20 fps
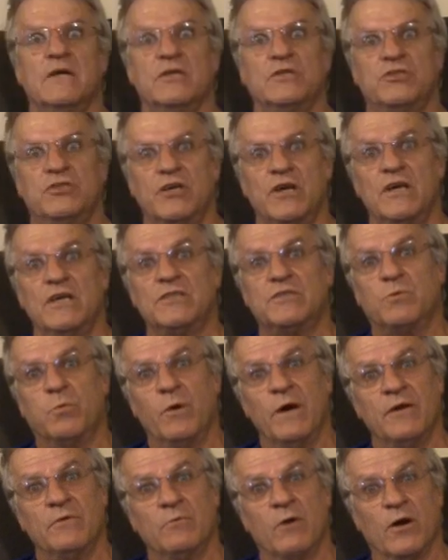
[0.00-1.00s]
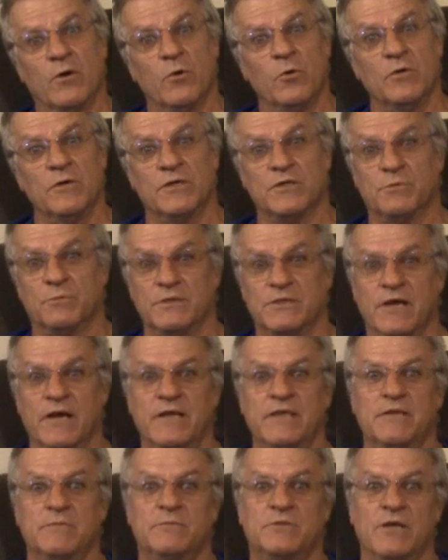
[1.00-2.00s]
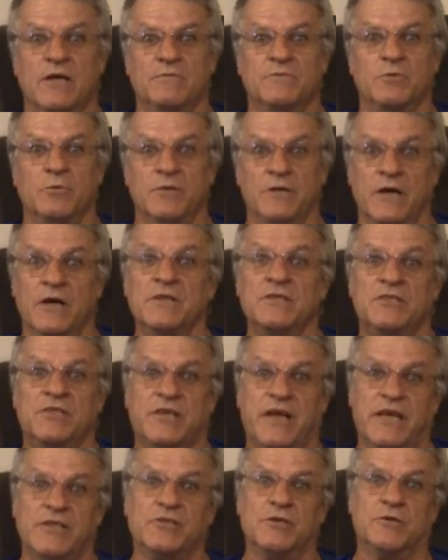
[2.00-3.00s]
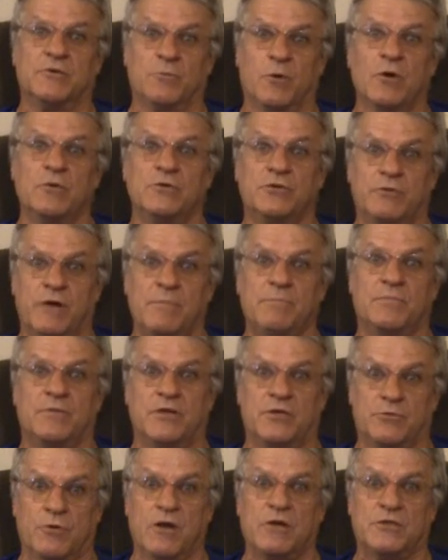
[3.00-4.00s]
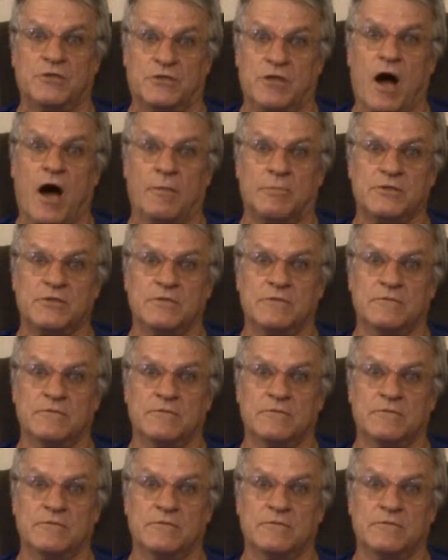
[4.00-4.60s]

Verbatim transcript: Just when Raul has resigned himself to an unscheduled road trip, the truck stops.